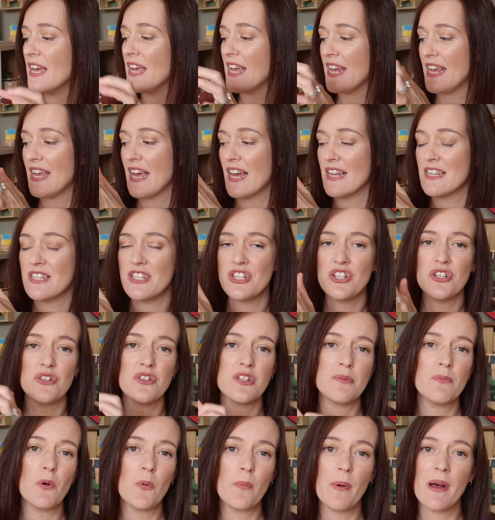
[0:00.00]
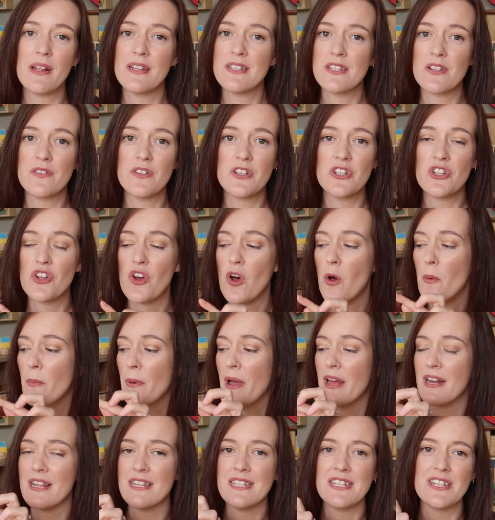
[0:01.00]
It has 2 small buttons on the
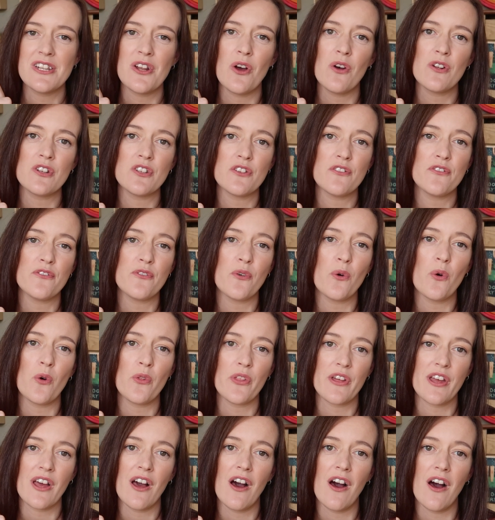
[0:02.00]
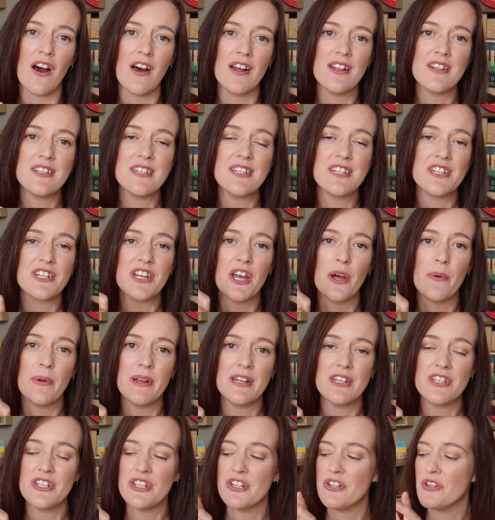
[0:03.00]
top and a slot for the cards to go
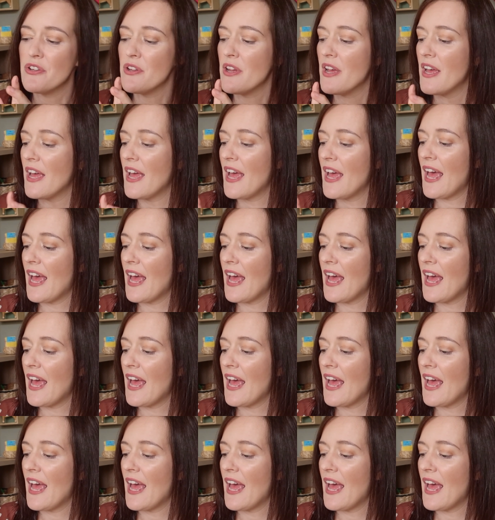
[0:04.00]
into,